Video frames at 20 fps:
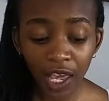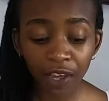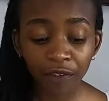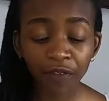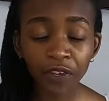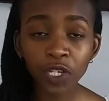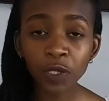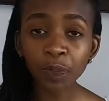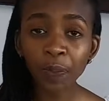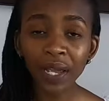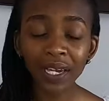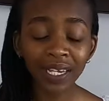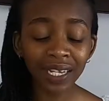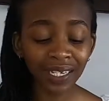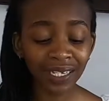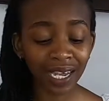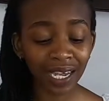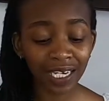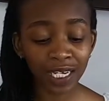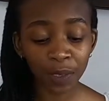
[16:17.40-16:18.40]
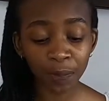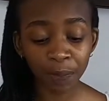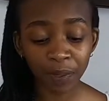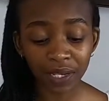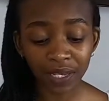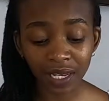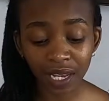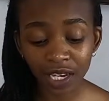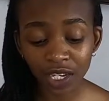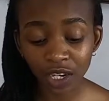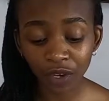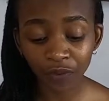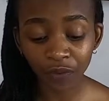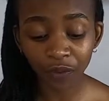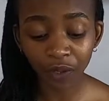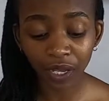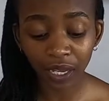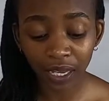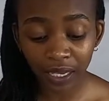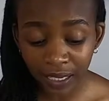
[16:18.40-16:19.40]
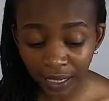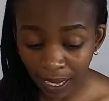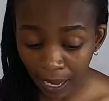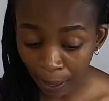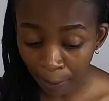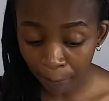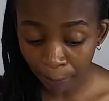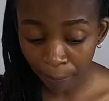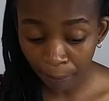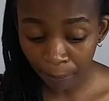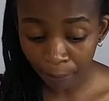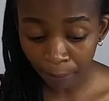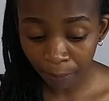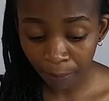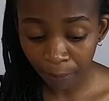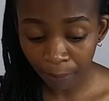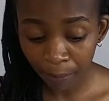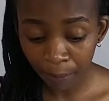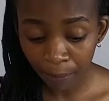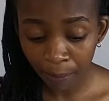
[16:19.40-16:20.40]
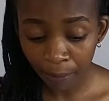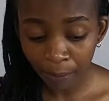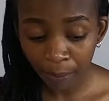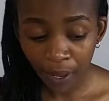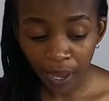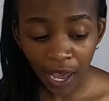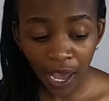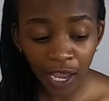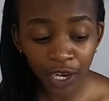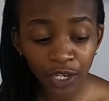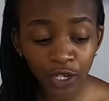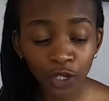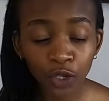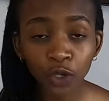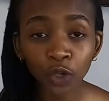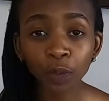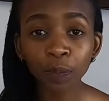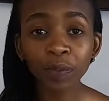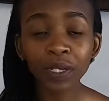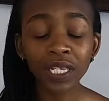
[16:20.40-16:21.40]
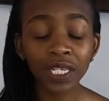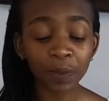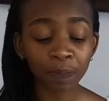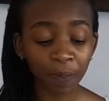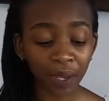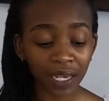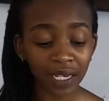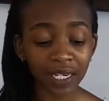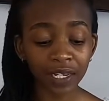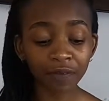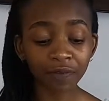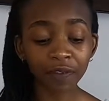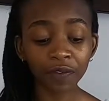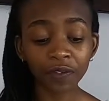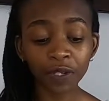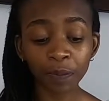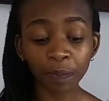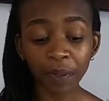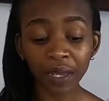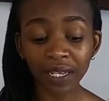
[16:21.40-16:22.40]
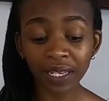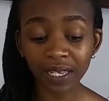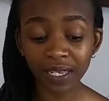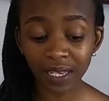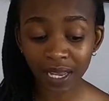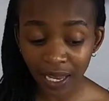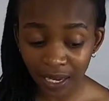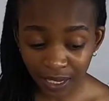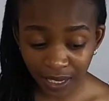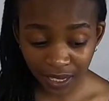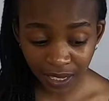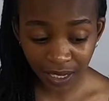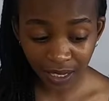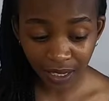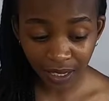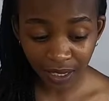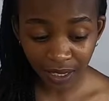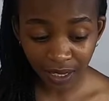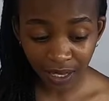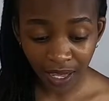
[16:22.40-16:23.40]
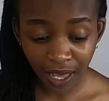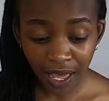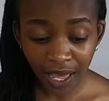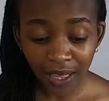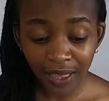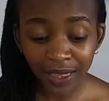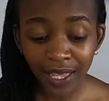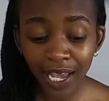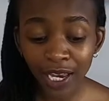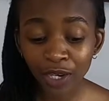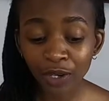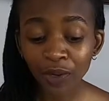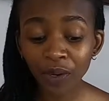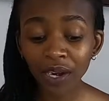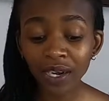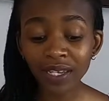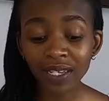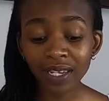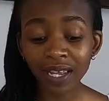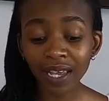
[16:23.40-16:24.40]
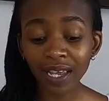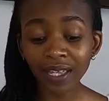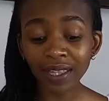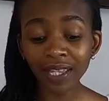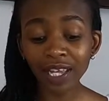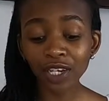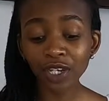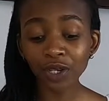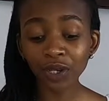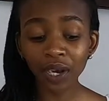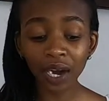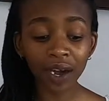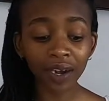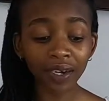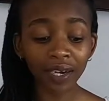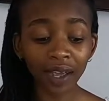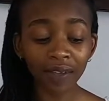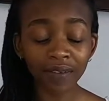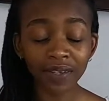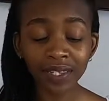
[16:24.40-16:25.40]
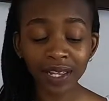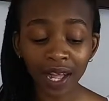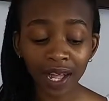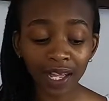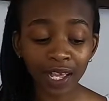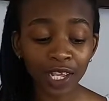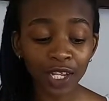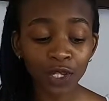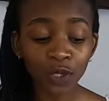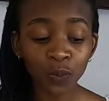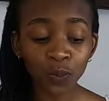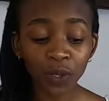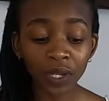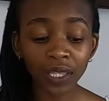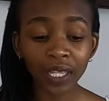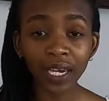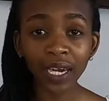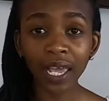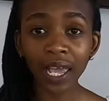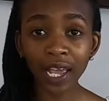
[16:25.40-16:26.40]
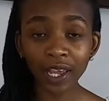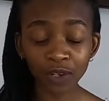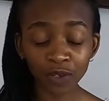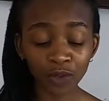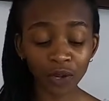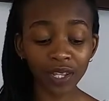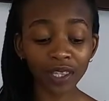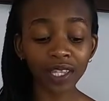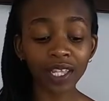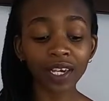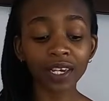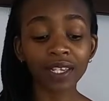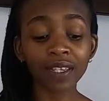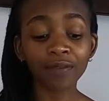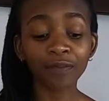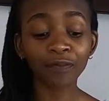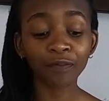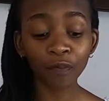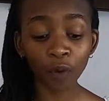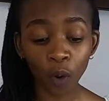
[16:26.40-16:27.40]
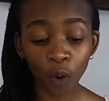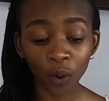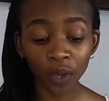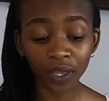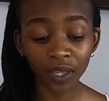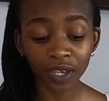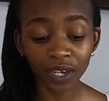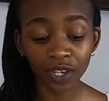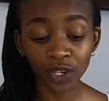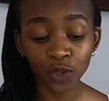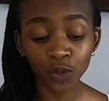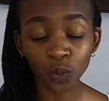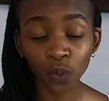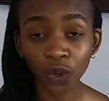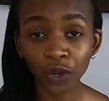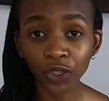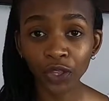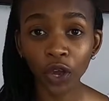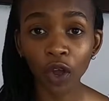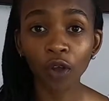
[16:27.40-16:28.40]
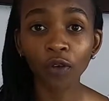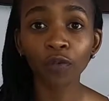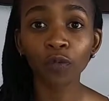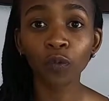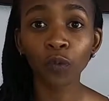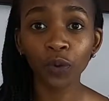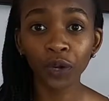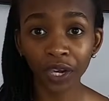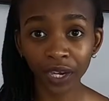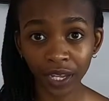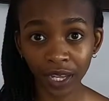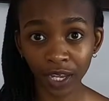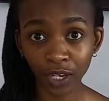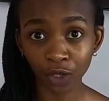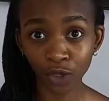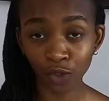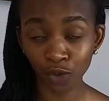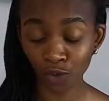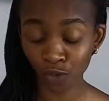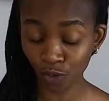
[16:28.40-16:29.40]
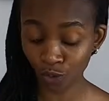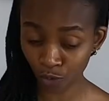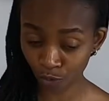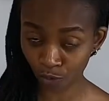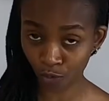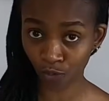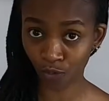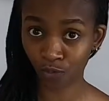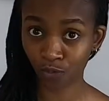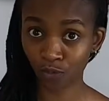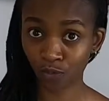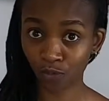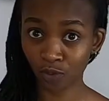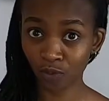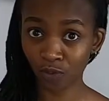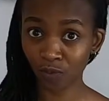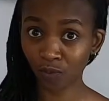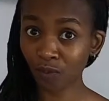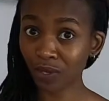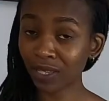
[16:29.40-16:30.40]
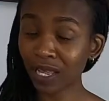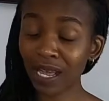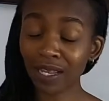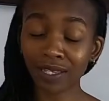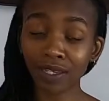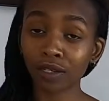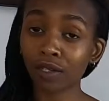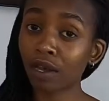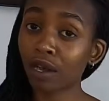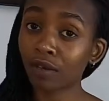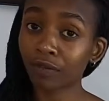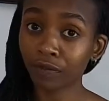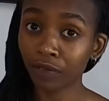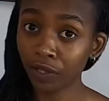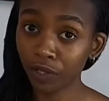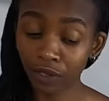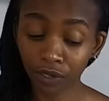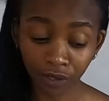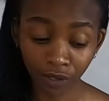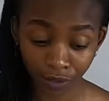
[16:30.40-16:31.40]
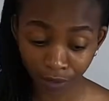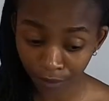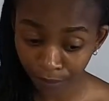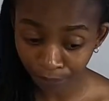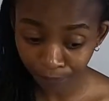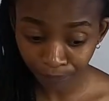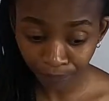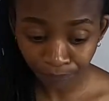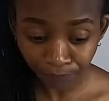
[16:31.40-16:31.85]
If you're spending 90% of your income and you could be spending 50%, then you are saying that your current lifestyle is worth an extra 34 years worth of working to you. Well, that's a lot of years.